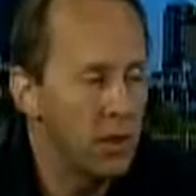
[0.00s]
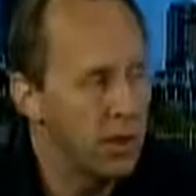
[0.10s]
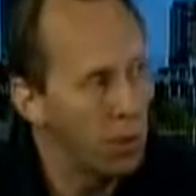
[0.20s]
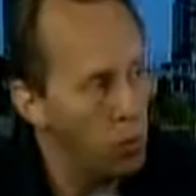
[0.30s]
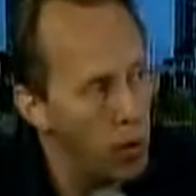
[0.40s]

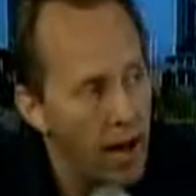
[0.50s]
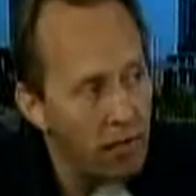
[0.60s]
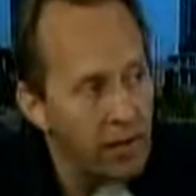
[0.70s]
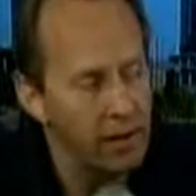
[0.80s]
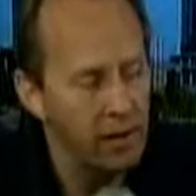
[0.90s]
we have
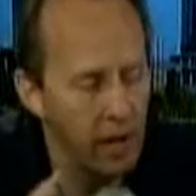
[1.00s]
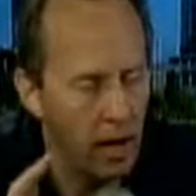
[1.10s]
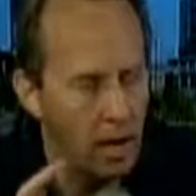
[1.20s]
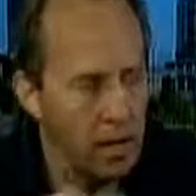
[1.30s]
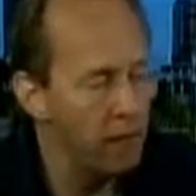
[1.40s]

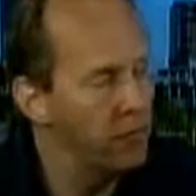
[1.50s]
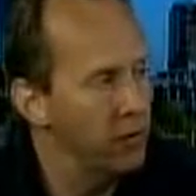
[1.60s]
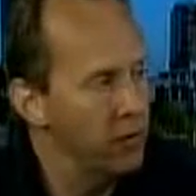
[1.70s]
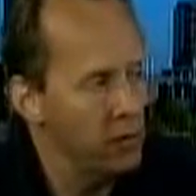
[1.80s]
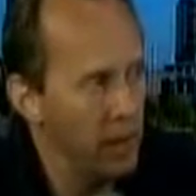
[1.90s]
enough
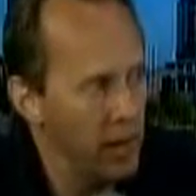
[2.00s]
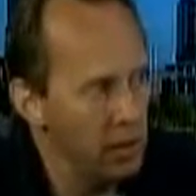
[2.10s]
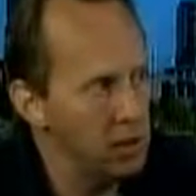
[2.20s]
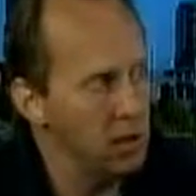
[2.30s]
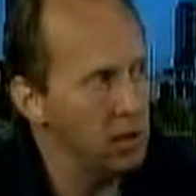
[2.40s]

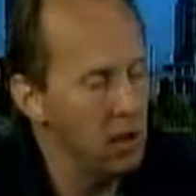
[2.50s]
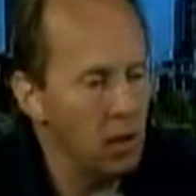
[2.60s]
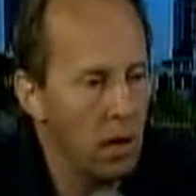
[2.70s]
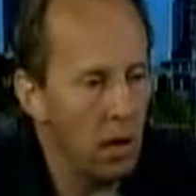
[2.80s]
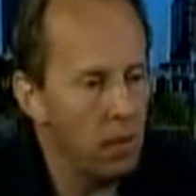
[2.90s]
space,
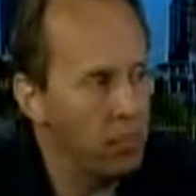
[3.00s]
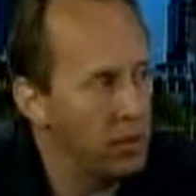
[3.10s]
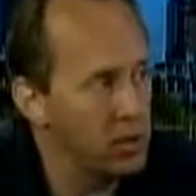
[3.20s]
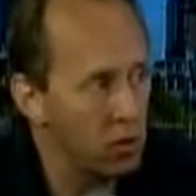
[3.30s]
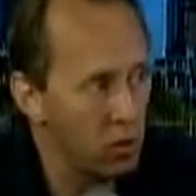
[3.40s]
but
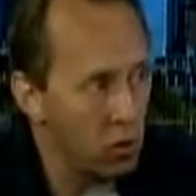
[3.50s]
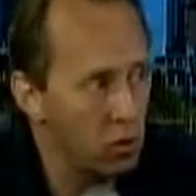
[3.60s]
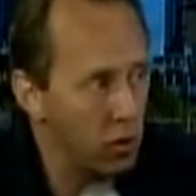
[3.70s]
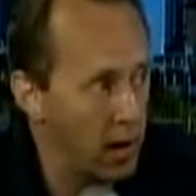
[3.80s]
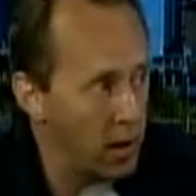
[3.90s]
it's a little
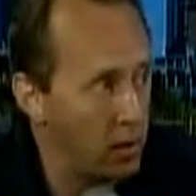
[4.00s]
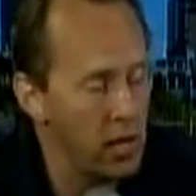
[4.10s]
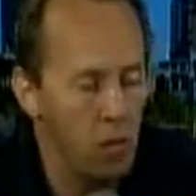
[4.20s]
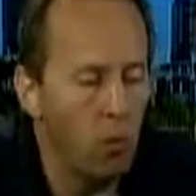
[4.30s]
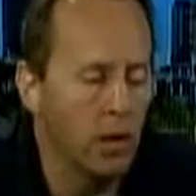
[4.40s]
crowded.
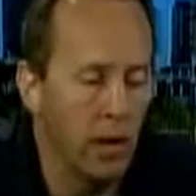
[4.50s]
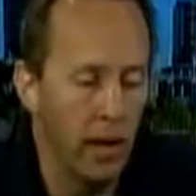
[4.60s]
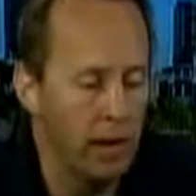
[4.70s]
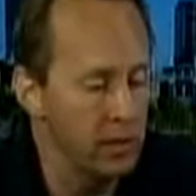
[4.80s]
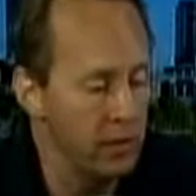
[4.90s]
Yeah,
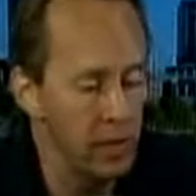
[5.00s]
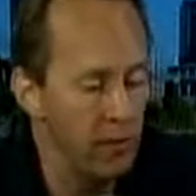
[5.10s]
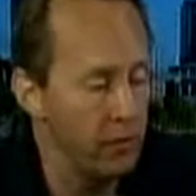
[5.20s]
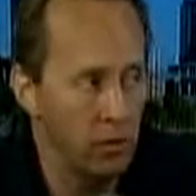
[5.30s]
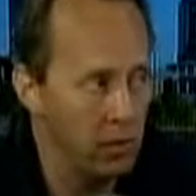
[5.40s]
it's
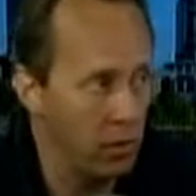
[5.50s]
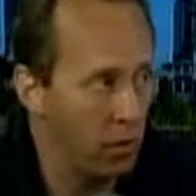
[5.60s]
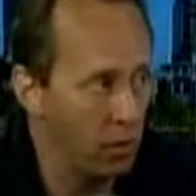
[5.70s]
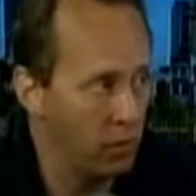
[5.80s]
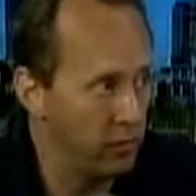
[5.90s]
definitely not
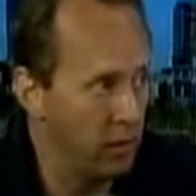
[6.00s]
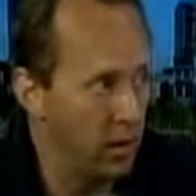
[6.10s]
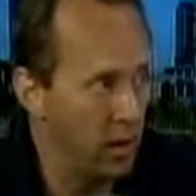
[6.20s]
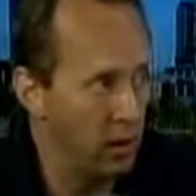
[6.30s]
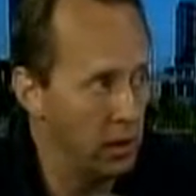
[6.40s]
perfectly
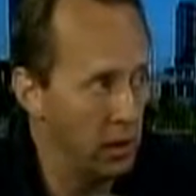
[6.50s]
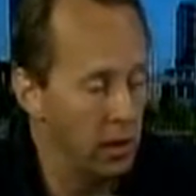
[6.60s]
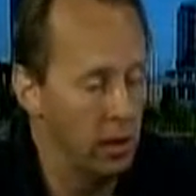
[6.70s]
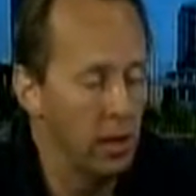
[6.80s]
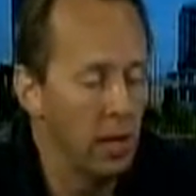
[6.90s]

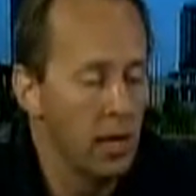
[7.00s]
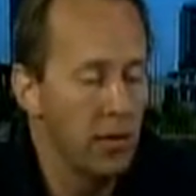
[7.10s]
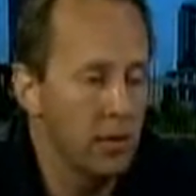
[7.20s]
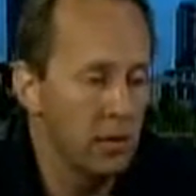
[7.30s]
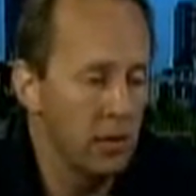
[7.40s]
allocated.
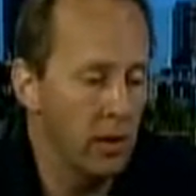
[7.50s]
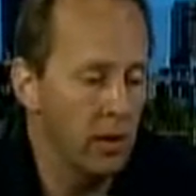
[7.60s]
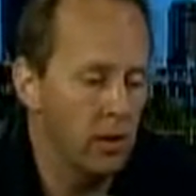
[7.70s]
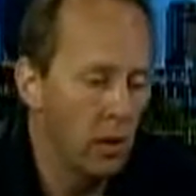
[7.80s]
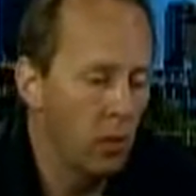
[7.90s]
That's the thing
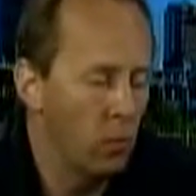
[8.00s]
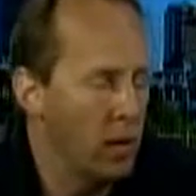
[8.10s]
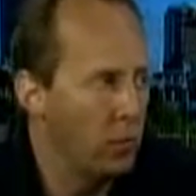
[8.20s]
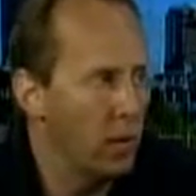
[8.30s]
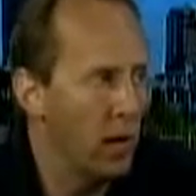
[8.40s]
is
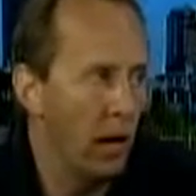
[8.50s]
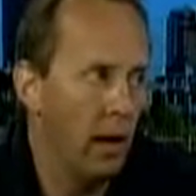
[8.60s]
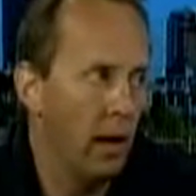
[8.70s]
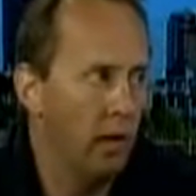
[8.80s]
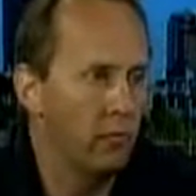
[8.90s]
we
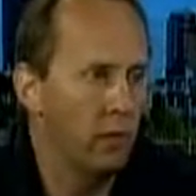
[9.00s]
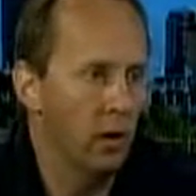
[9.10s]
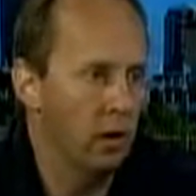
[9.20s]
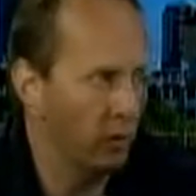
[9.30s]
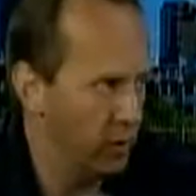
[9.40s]
have
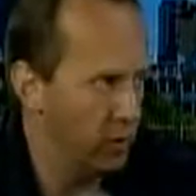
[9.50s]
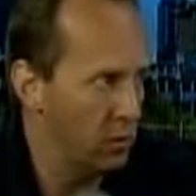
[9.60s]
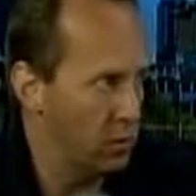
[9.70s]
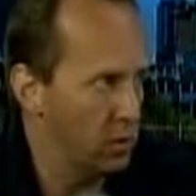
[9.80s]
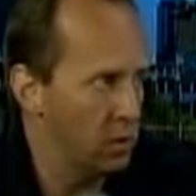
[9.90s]
enough
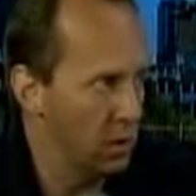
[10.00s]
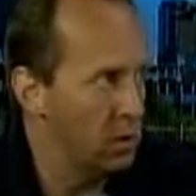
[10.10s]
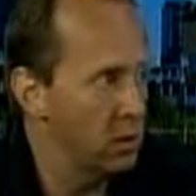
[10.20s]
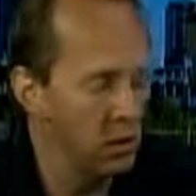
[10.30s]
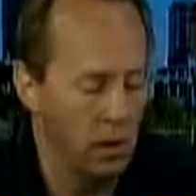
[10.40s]
resources in
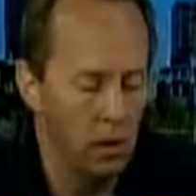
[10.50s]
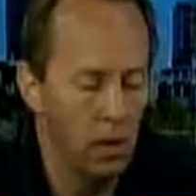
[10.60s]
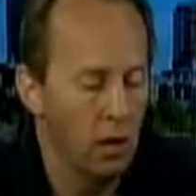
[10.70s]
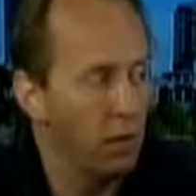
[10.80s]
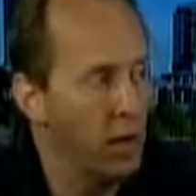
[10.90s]
this city.
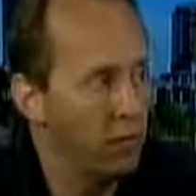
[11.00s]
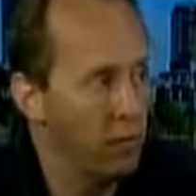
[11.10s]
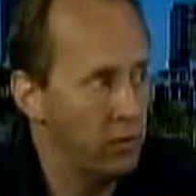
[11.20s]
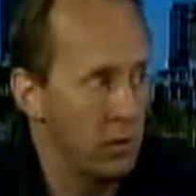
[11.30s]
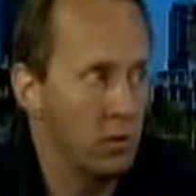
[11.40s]
We have
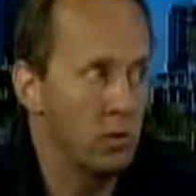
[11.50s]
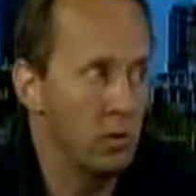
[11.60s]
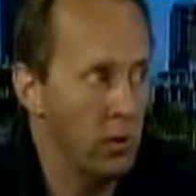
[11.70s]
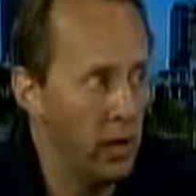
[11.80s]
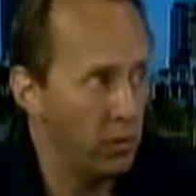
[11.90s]
enough teachers and
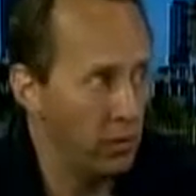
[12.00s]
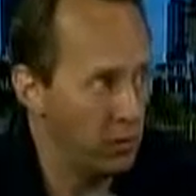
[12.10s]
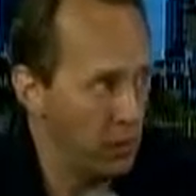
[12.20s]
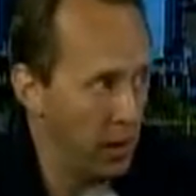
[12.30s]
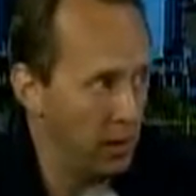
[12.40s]
we have enough
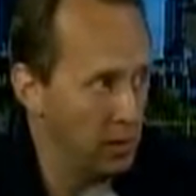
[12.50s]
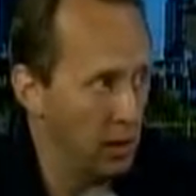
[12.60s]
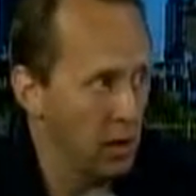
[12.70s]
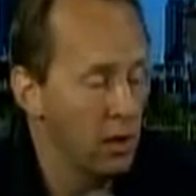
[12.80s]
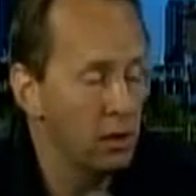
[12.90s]
space.
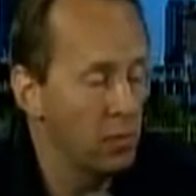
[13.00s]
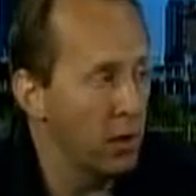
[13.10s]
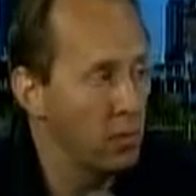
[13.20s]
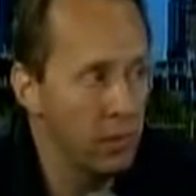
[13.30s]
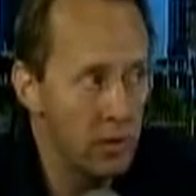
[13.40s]
The
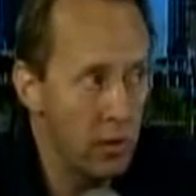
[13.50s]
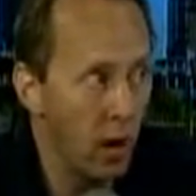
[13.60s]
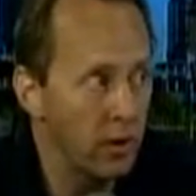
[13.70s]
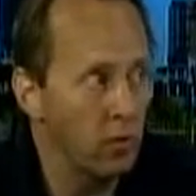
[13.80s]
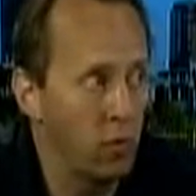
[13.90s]
problem is they're
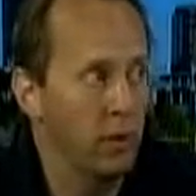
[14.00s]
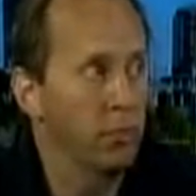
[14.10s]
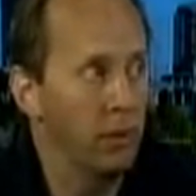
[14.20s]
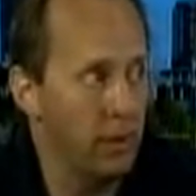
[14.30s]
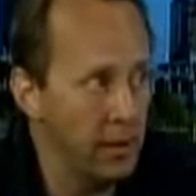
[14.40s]
not in the right
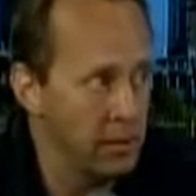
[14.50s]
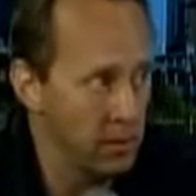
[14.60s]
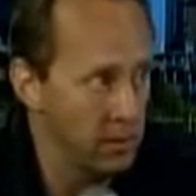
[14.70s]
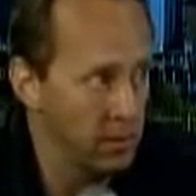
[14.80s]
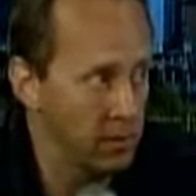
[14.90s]

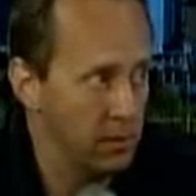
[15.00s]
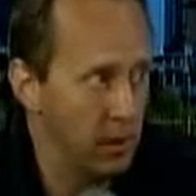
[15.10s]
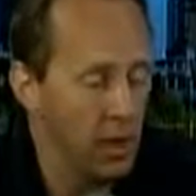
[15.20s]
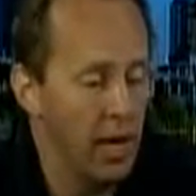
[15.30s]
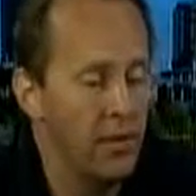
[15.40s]
places. Right.
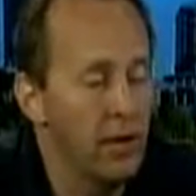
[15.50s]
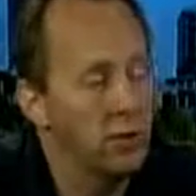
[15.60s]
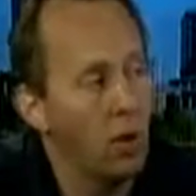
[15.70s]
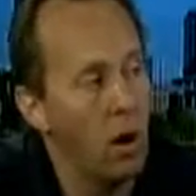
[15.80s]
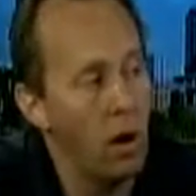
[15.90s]
And that's
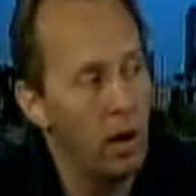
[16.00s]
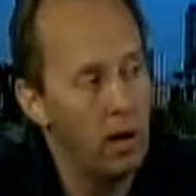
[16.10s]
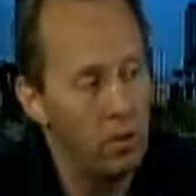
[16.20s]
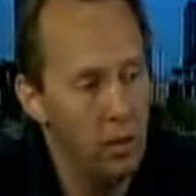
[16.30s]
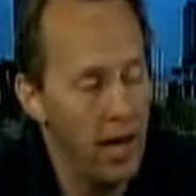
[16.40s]

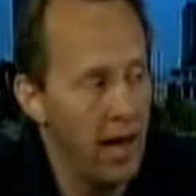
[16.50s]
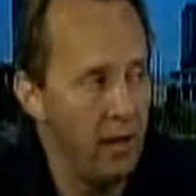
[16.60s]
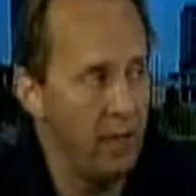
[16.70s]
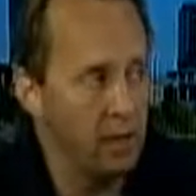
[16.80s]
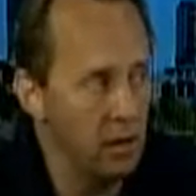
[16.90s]
why we
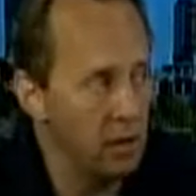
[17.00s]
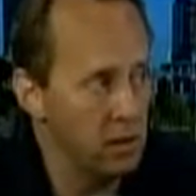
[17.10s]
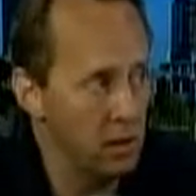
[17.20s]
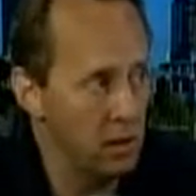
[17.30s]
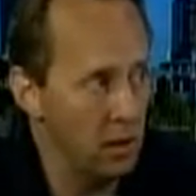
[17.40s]
have these
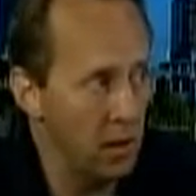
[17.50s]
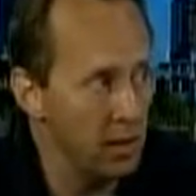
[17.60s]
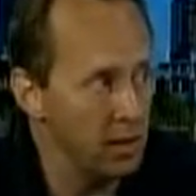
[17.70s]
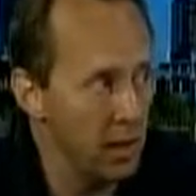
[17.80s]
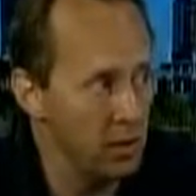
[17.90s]
inconsistent
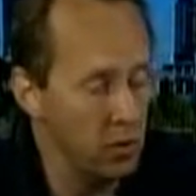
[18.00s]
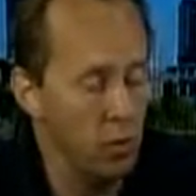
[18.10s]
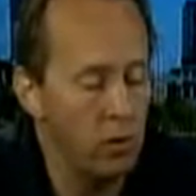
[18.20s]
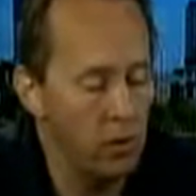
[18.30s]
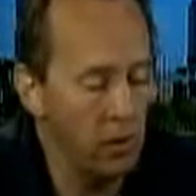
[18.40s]
class sizes
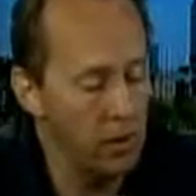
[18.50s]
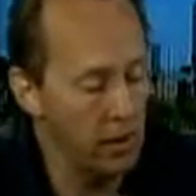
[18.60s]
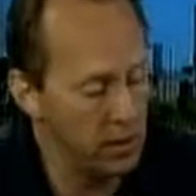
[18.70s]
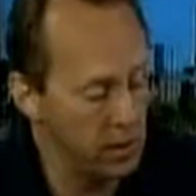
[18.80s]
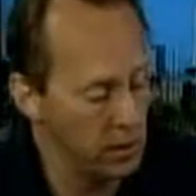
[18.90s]
where in some
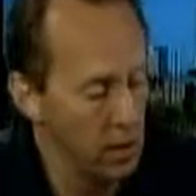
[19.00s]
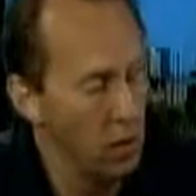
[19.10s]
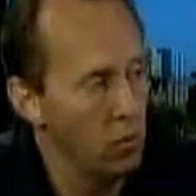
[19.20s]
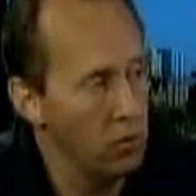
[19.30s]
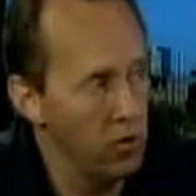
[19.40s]
cases
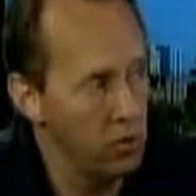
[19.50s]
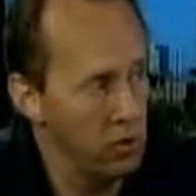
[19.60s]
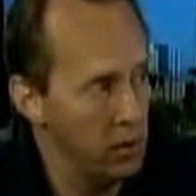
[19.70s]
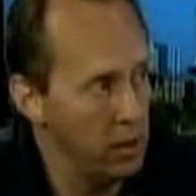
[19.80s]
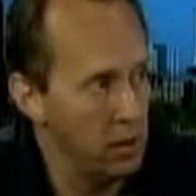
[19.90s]
we've got too
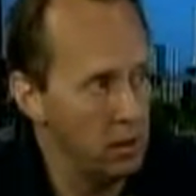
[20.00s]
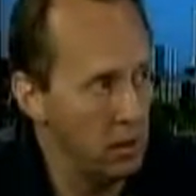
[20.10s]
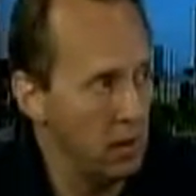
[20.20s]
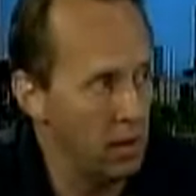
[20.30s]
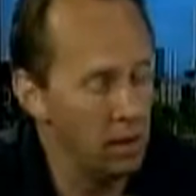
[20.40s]
many kids in
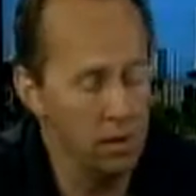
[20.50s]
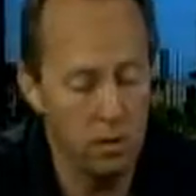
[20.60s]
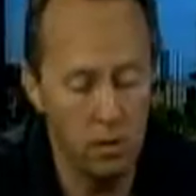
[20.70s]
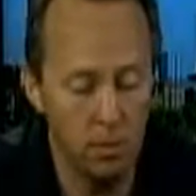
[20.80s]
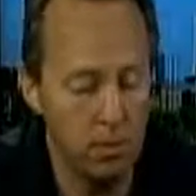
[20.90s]
classes, and
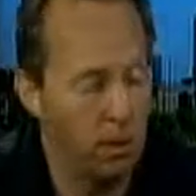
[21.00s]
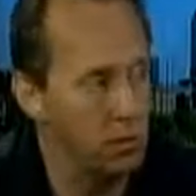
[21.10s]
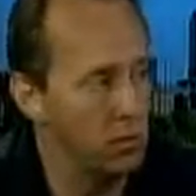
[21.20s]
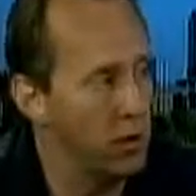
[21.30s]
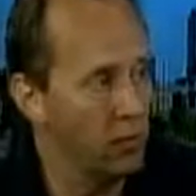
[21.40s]
in some
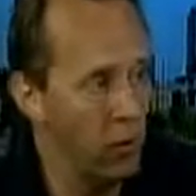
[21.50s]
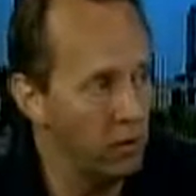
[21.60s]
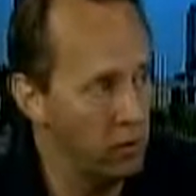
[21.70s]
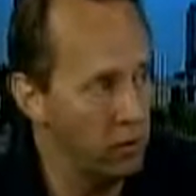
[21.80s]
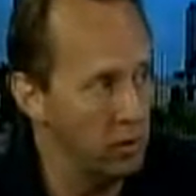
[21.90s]
cases we have way too few.